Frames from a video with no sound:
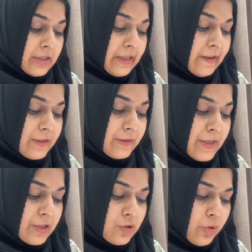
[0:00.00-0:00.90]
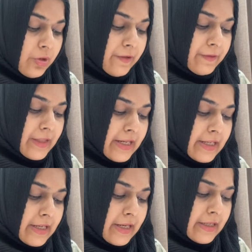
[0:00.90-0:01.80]
gives me a total of
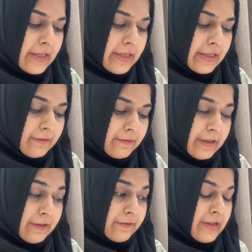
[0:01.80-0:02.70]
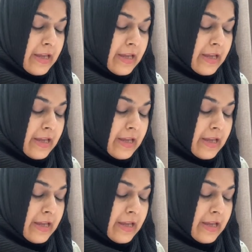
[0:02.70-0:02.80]
9985.